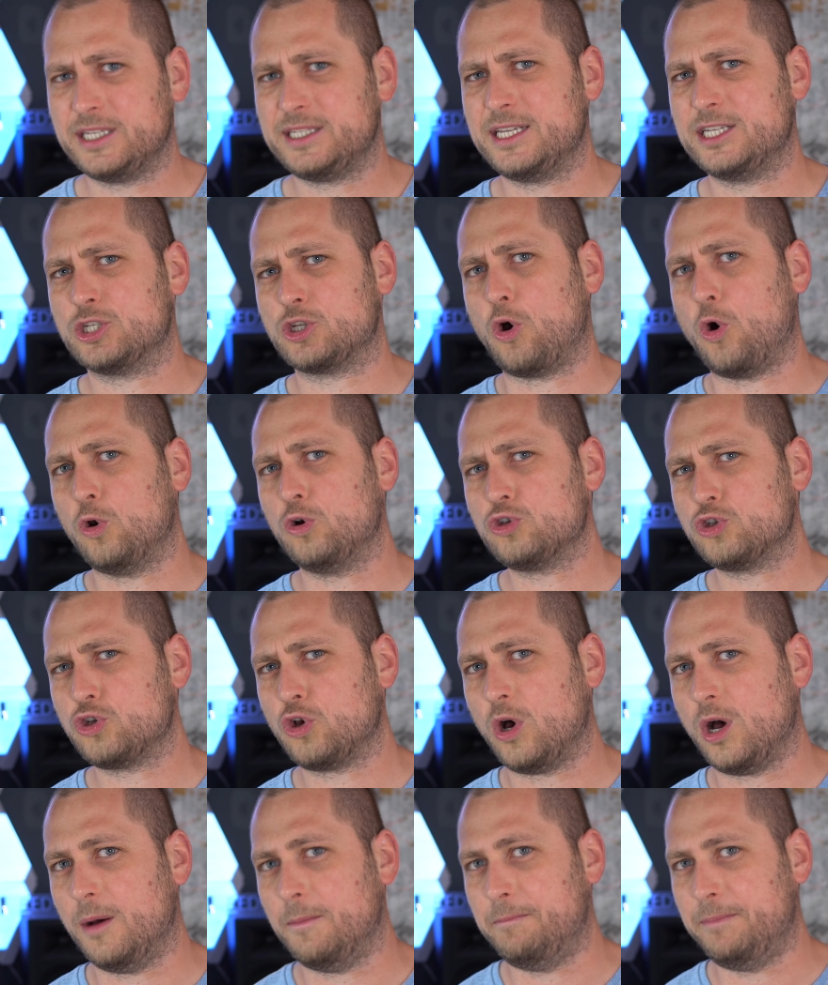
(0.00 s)
this is
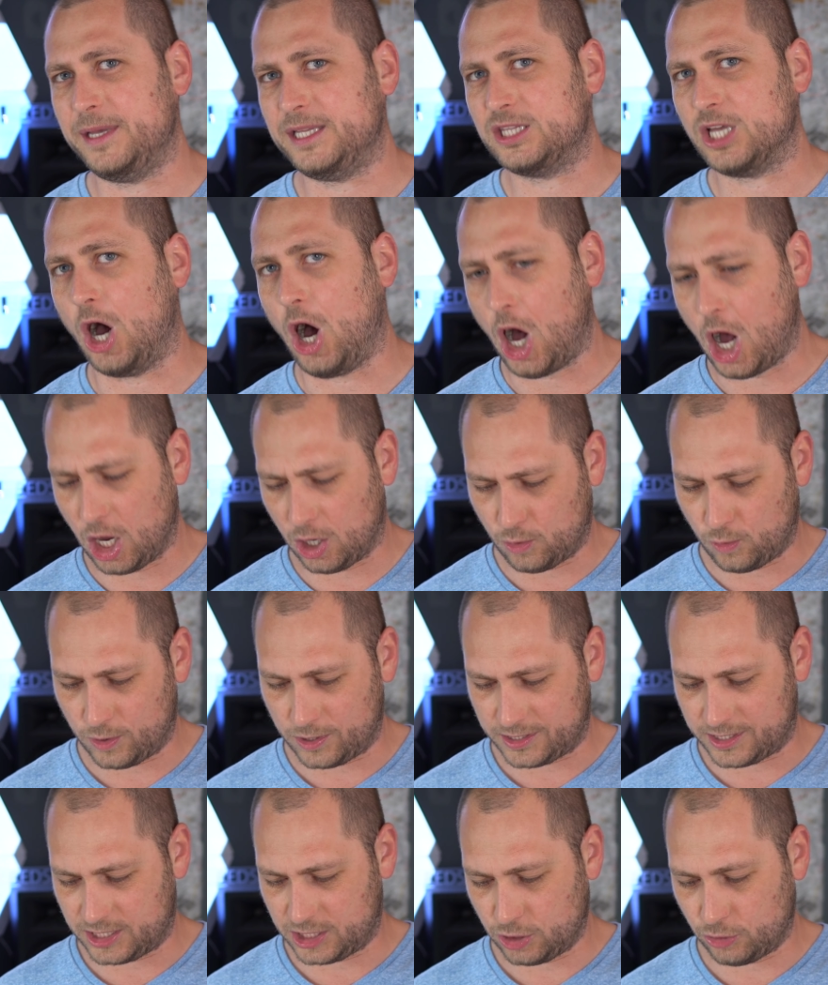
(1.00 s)
also a bit
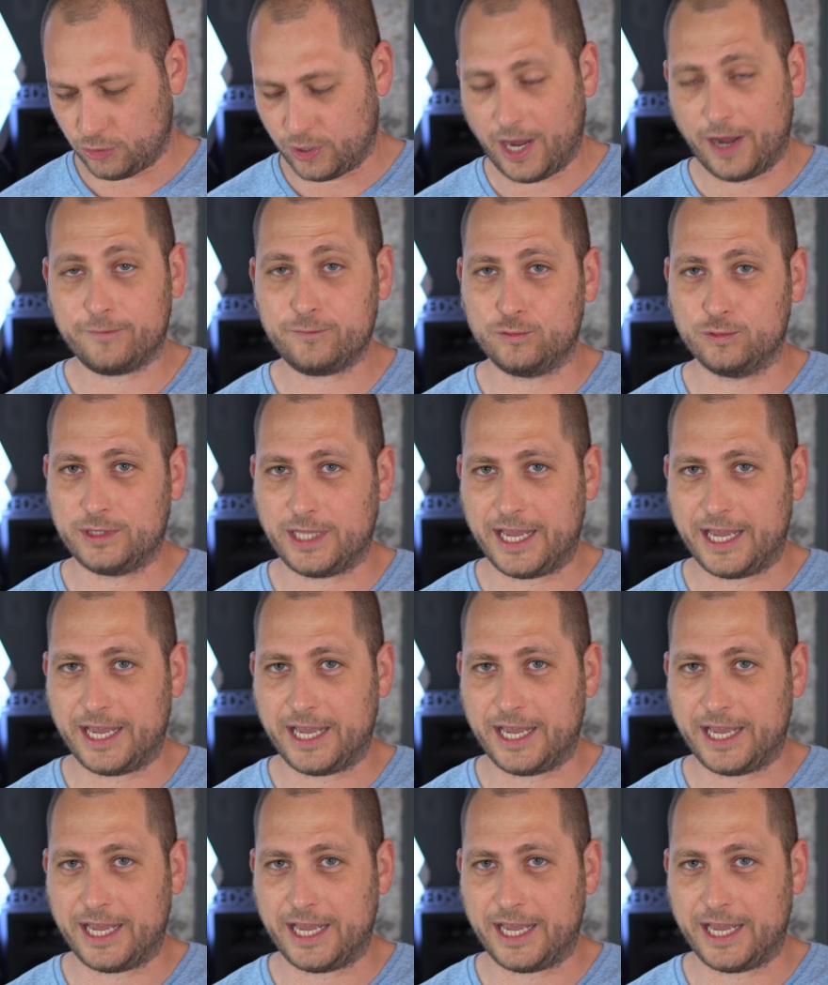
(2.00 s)
awkward, so you have to